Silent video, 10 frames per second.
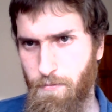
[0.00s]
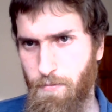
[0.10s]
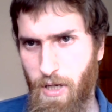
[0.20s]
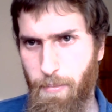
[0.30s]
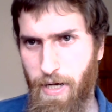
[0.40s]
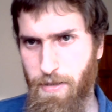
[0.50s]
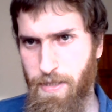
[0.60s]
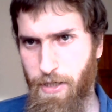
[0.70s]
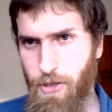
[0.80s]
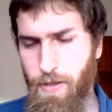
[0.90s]
About
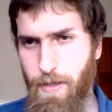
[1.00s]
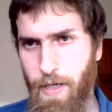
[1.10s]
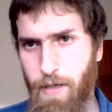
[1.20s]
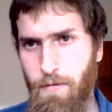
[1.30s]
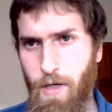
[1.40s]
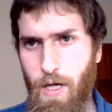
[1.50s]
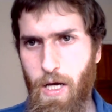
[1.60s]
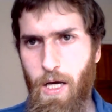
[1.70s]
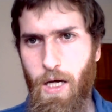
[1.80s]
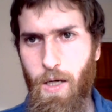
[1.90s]
section there,
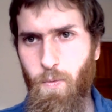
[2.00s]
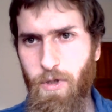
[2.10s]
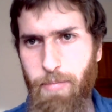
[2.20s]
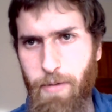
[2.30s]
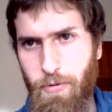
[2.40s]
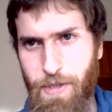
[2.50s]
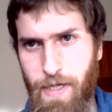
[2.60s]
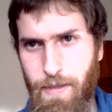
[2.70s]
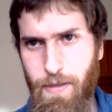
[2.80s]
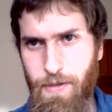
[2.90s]
will be
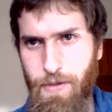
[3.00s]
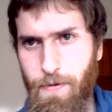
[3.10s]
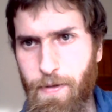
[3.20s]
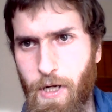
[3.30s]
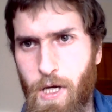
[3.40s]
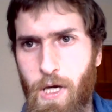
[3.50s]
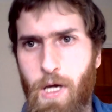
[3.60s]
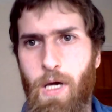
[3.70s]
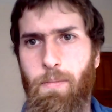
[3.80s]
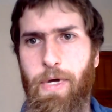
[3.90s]
presented soon.
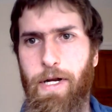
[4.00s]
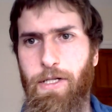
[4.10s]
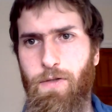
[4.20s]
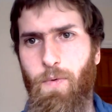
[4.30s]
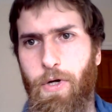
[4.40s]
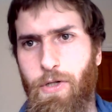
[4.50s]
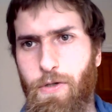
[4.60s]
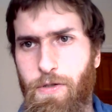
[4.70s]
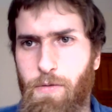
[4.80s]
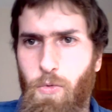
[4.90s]
But I just want to do
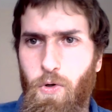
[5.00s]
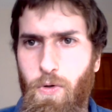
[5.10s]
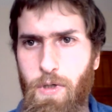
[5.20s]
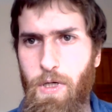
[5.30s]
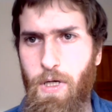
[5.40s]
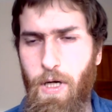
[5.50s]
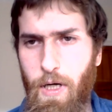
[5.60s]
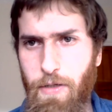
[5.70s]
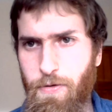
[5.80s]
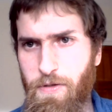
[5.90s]
some more,
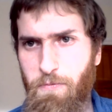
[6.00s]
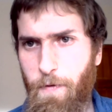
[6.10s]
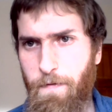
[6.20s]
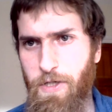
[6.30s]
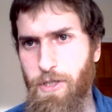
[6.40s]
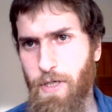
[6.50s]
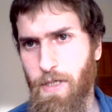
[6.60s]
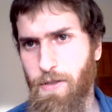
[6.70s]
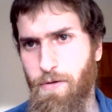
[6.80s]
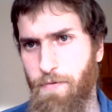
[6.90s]
do some revision
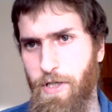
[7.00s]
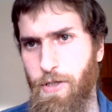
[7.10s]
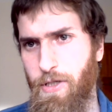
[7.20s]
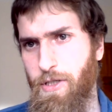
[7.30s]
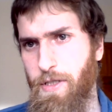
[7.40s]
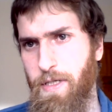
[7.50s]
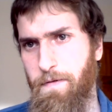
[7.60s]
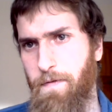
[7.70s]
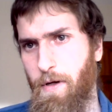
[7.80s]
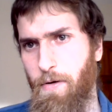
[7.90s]
as to the research and see
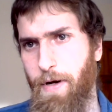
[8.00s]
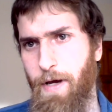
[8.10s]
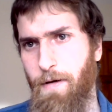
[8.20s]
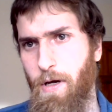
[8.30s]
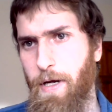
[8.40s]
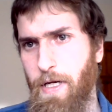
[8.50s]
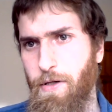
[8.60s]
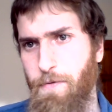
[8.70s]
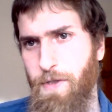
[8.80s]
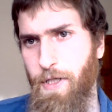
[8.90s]
if there are any
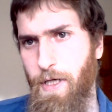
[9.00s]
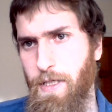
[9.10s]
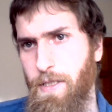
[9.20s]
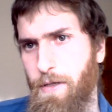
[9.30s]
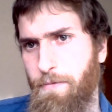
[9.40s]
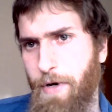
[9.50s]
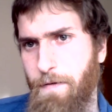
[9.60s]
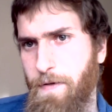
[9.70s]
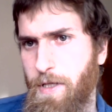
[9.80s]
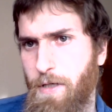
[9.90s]
new studies that are
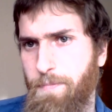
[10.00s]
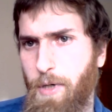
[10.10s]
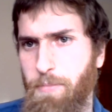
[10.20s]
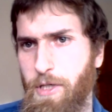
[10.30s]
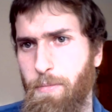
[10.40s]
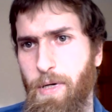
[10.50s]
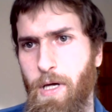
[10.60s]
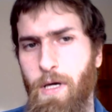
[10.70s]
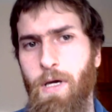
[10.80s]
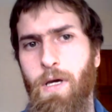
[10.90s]
relevant that have popped up
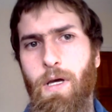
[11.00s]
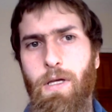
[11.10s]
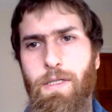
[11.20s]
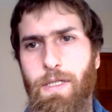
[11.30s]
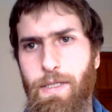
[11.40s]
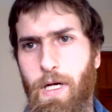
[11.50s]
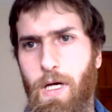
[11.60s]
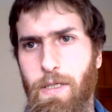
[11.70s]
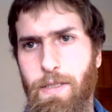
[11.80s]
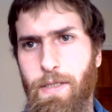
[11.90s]
since I
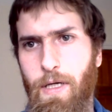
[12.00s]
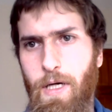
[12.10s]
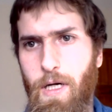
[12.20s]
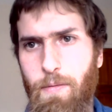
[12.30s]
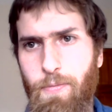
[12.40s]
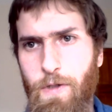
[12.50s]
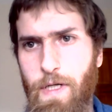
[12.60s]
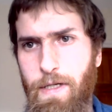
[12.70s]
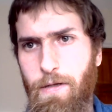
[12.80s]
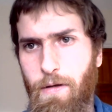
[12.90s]
last
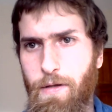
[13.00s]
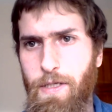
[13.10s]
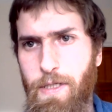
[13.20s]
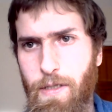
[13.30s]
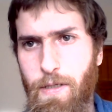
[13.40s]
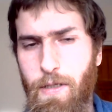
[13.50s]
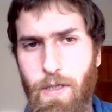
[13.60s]
presented on this on